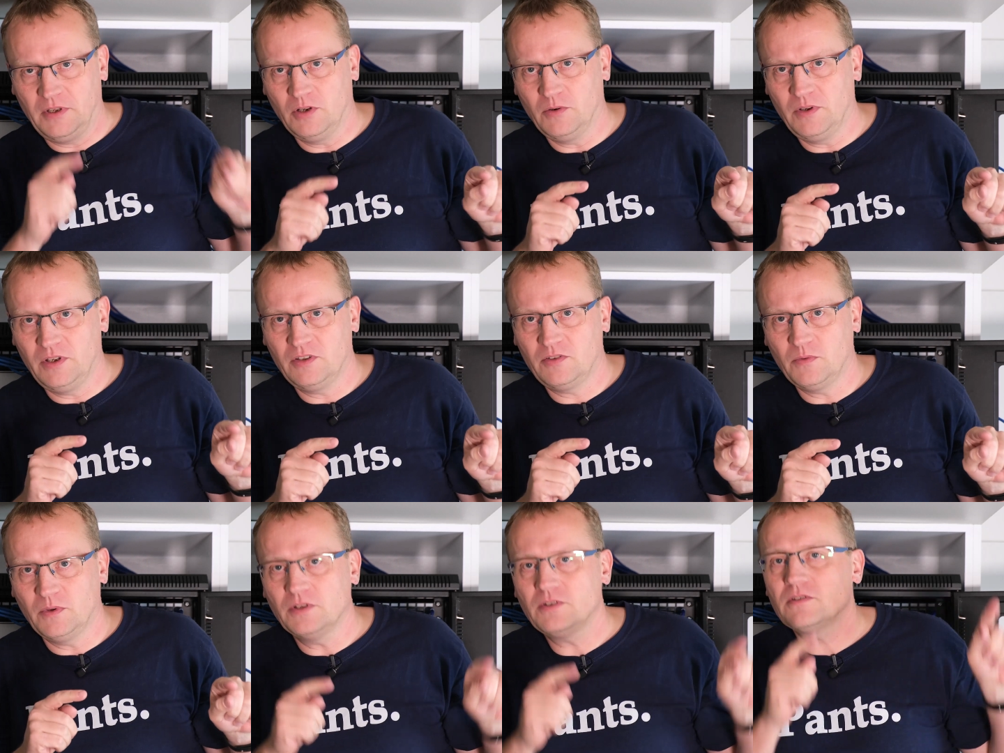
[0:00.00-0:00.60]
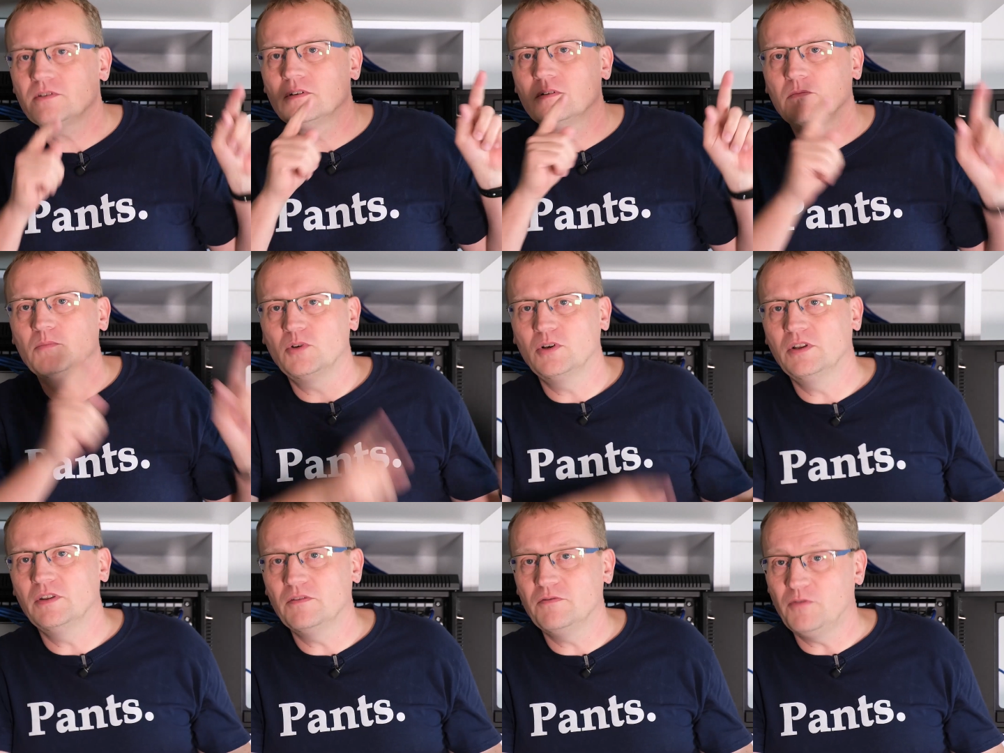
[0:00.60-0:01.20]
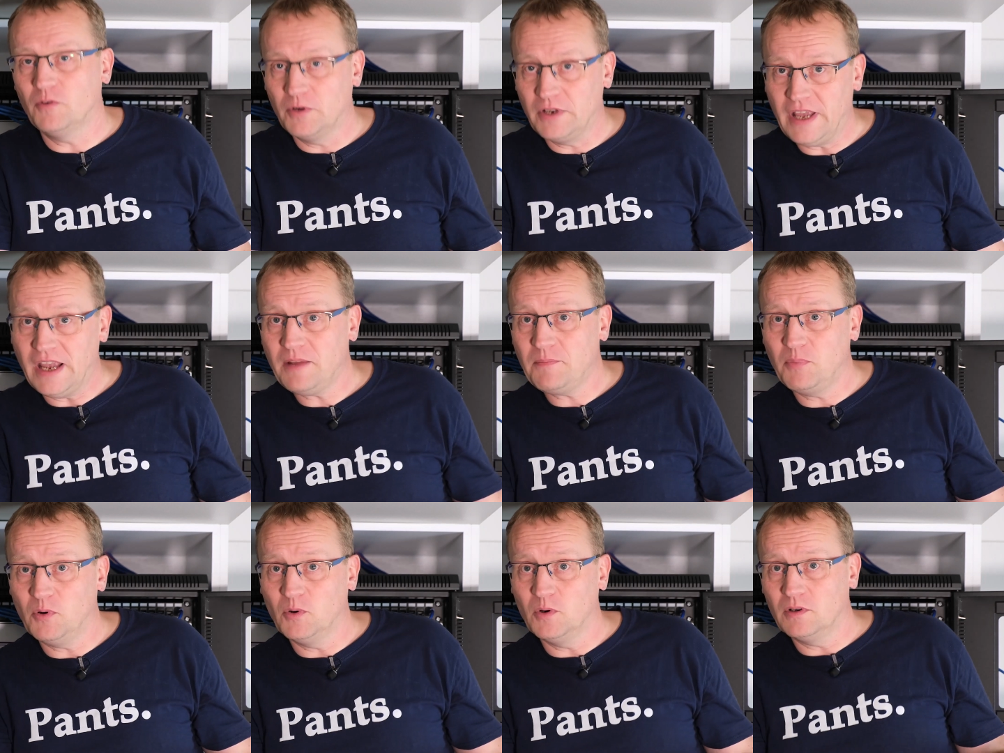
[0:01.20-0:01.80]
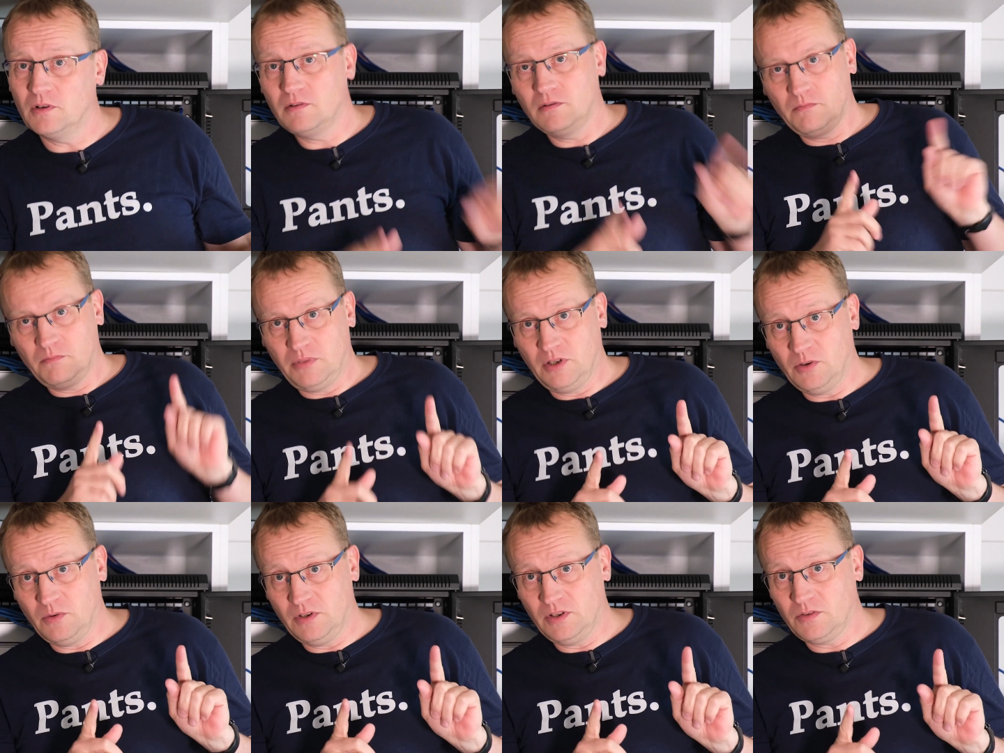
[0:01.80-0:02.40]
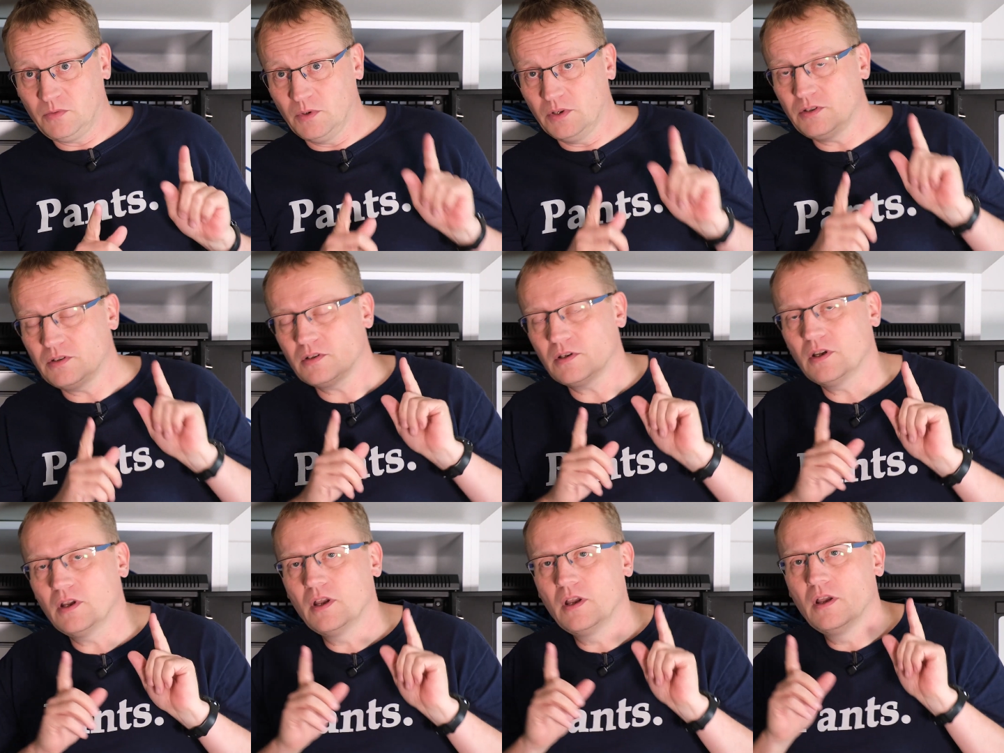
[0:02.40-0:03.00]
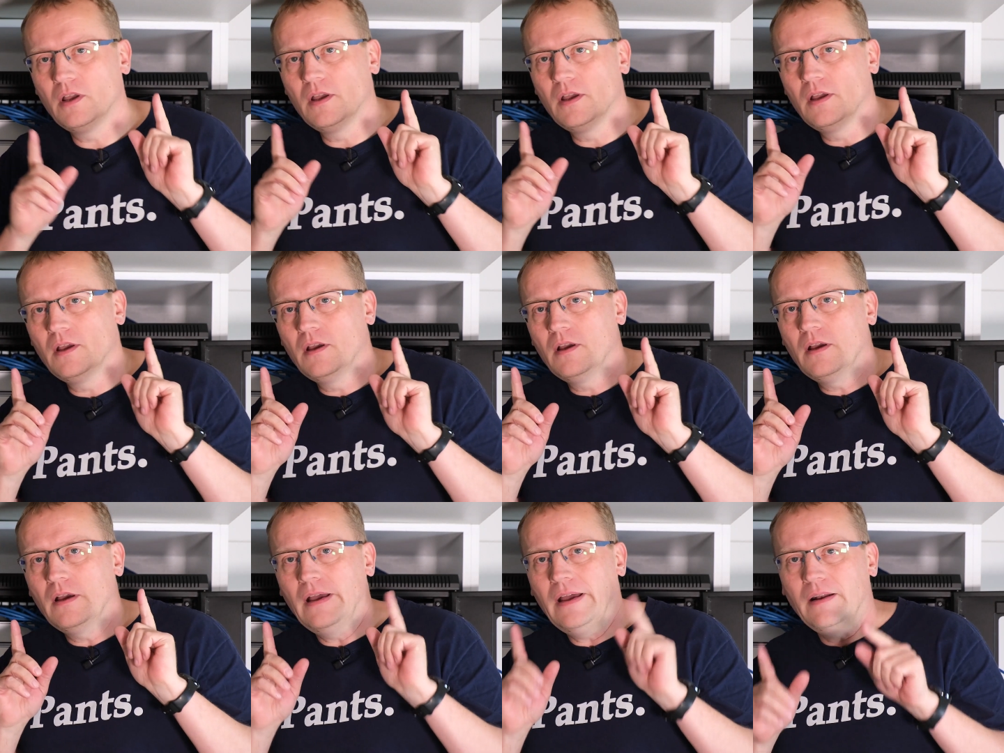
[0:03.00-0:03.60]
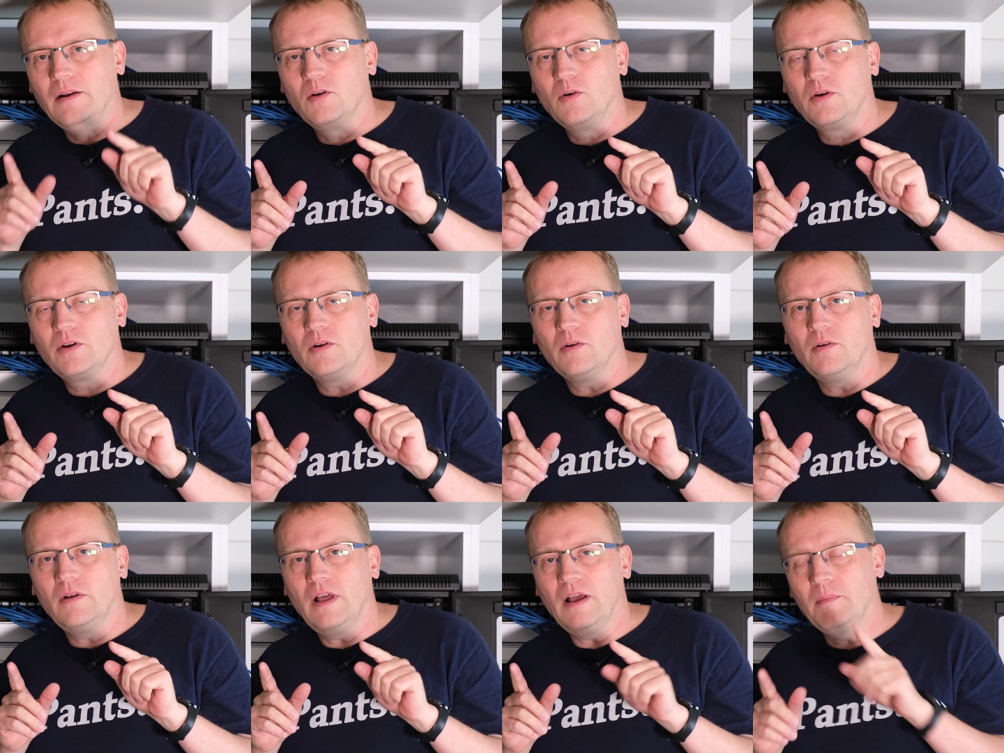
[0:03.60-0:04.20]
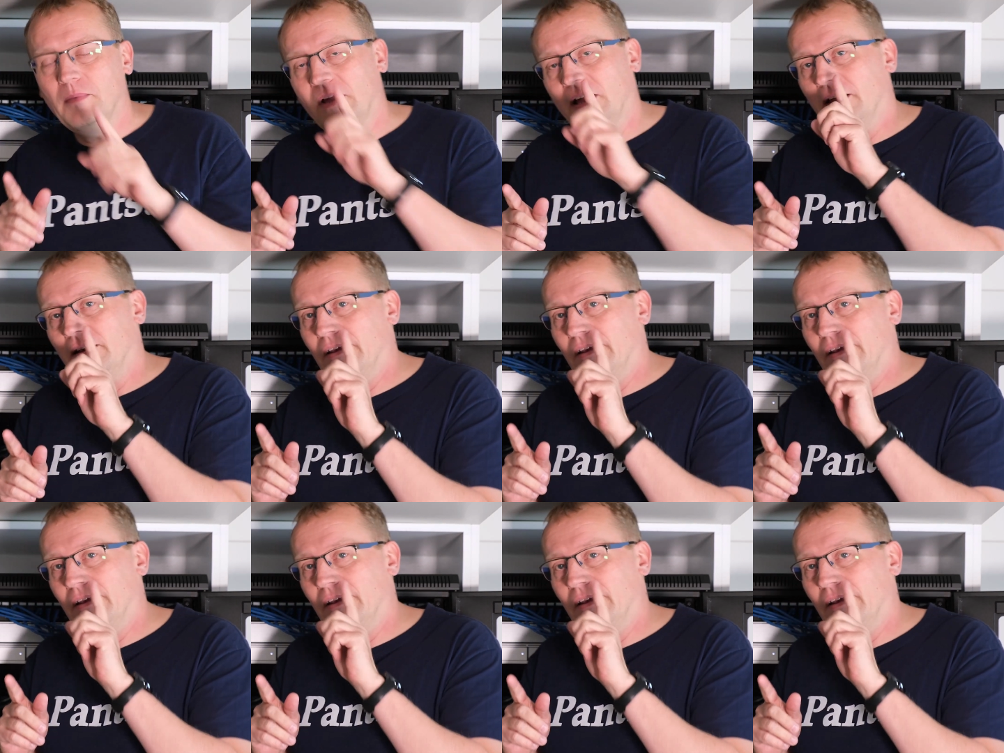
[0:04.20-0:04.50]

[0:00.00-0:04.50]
O E switch, put in the forty-eight port P O E switch, and hook it all up.